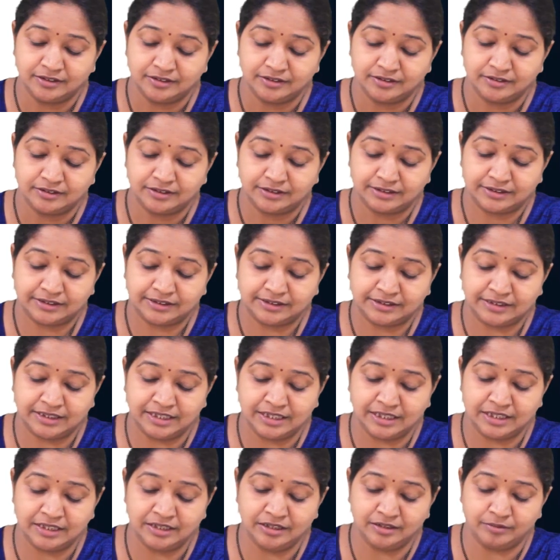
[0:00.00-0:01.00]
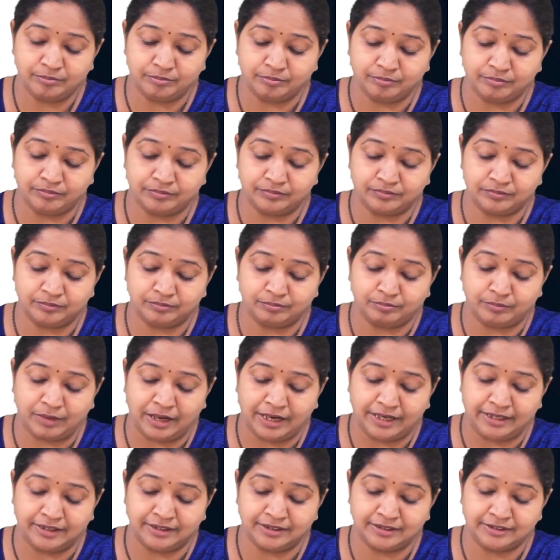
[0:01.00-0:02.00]
c
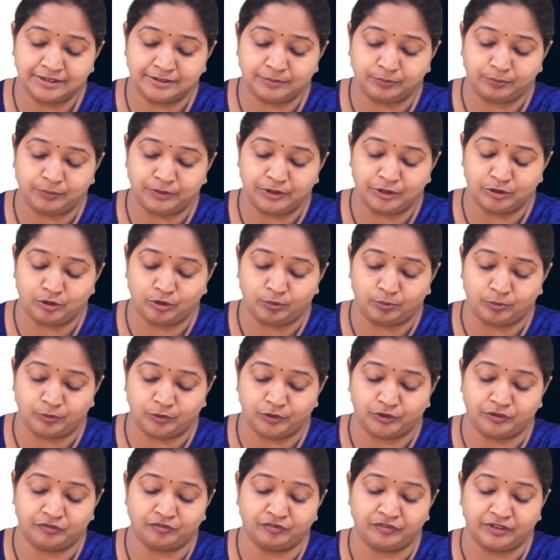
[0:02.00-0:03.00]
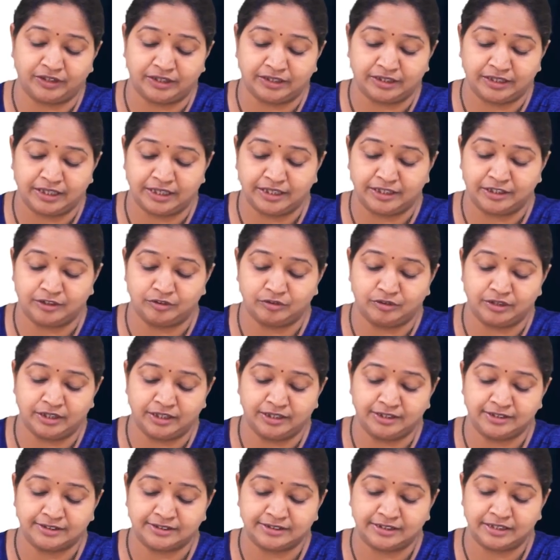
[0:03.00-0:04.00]
minus p upon 1, and you get
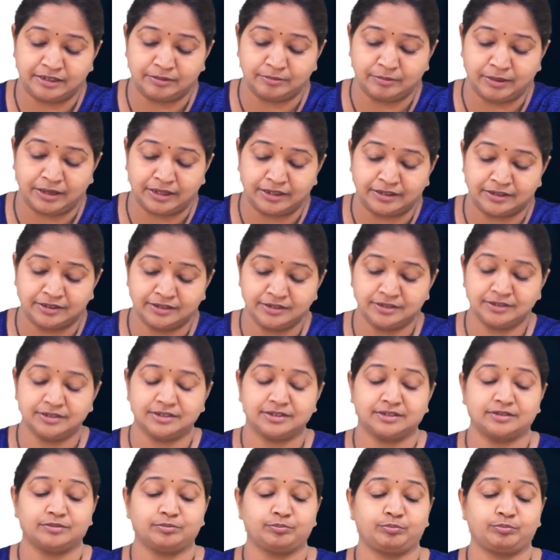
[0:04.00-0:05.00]
c minus.